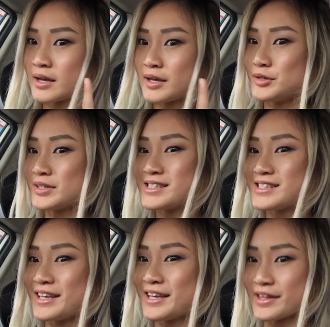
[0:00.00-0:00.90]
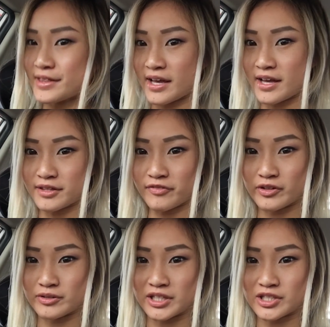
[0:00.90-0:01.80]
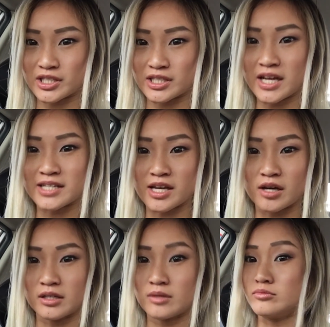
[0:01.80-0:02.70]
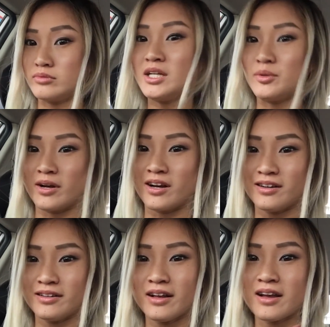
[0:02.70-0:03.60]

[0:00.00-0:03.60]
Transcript: You can see that the foundation has held up really well.